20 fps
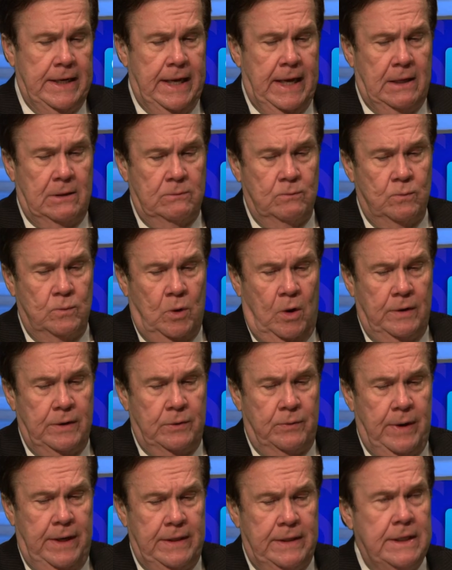out all
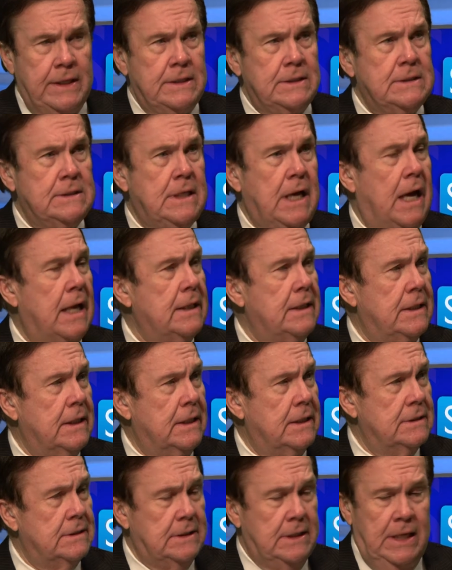the great things Scott
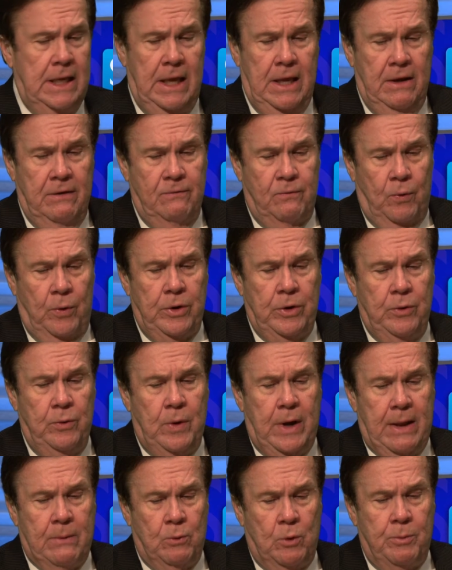does for
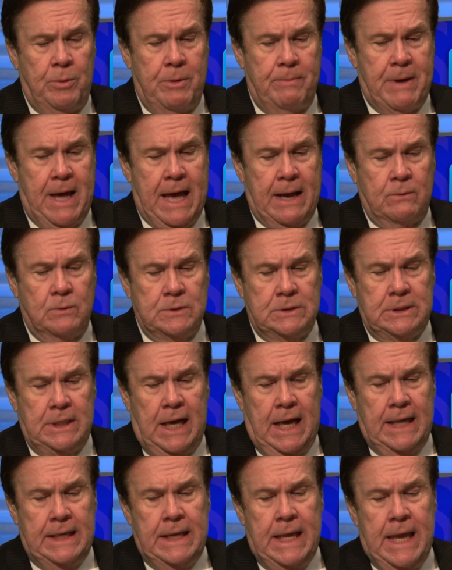you. And we'll be back with
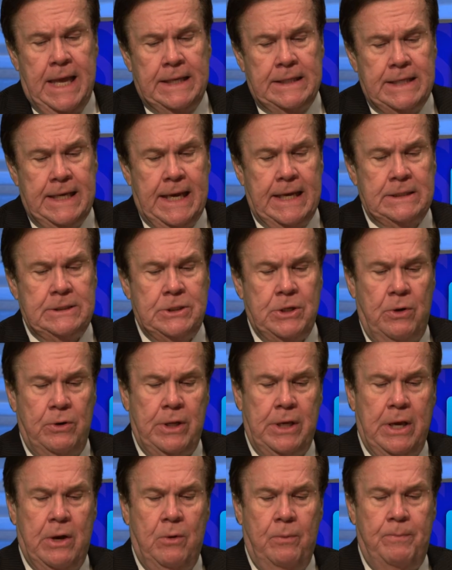Scott
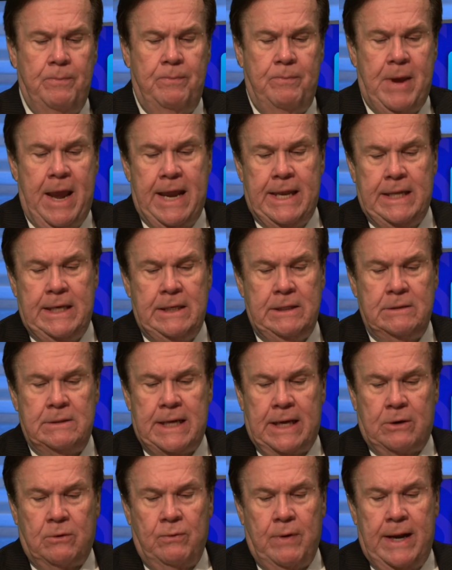D'Antonio, painting,
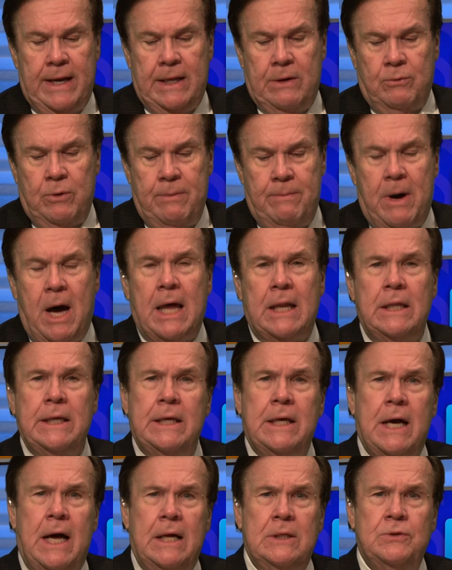decorating,
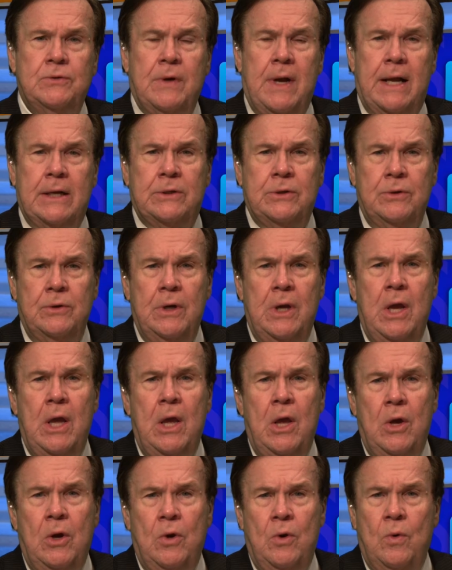remodeling contractor,
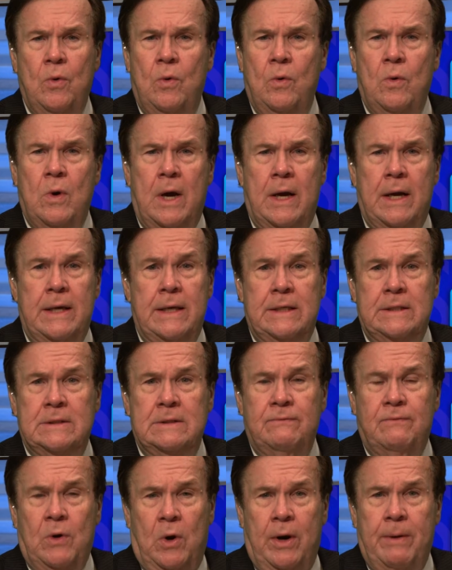who
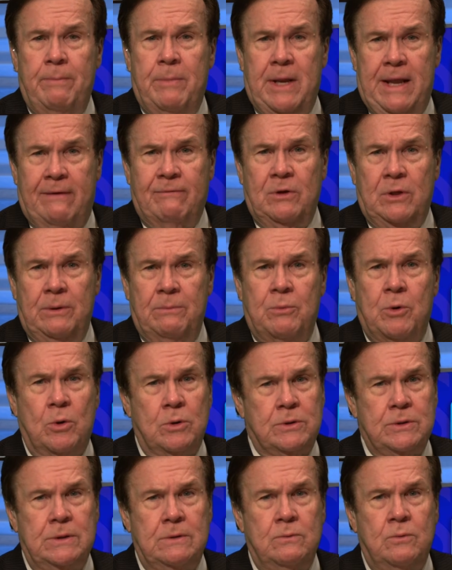is a very benevolent
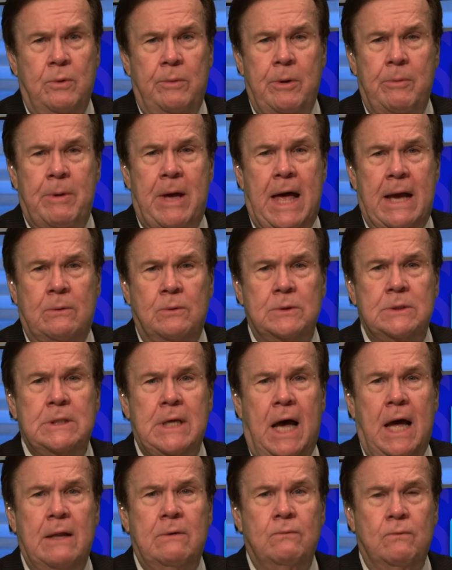person. We'll be back with
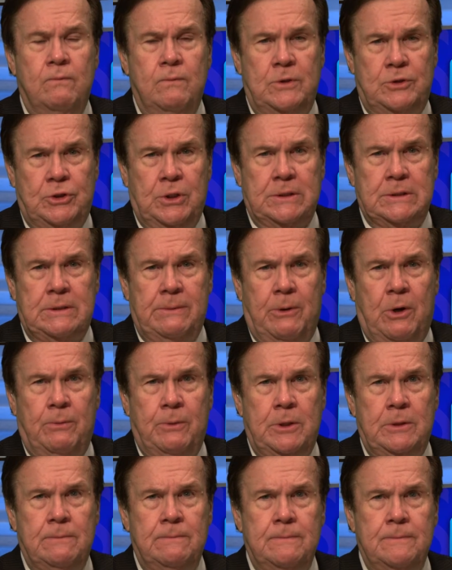Scott in just a moment.